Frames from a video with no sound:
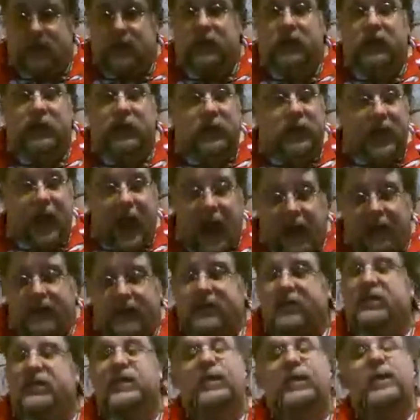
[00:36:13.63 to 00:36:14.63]
Yes,
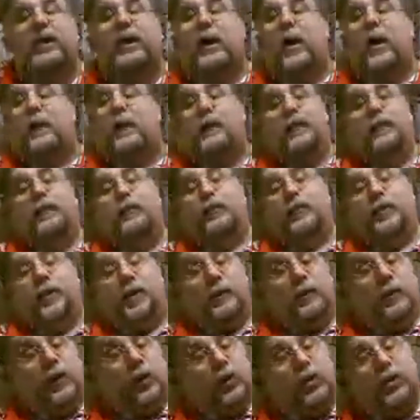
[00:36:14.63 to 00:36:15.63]
Syndicate, the
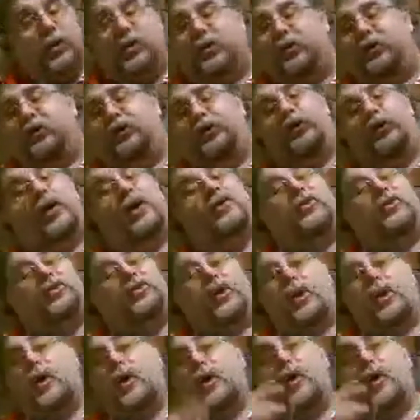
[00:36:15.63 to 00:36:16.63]
Mutant
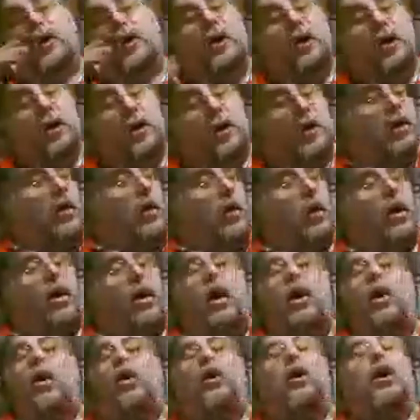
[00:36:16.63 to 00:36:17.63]
Distressa.
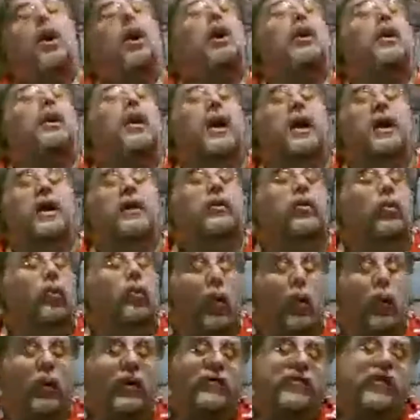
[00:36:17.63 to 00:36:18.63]
Oh god, like
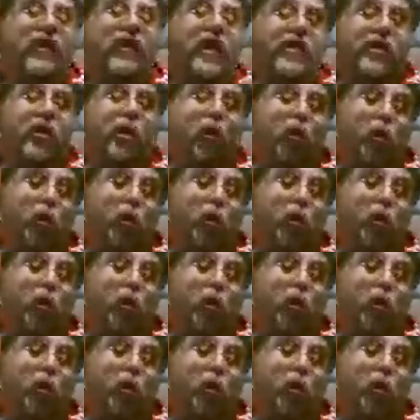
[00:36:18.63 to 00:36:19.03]
when we find the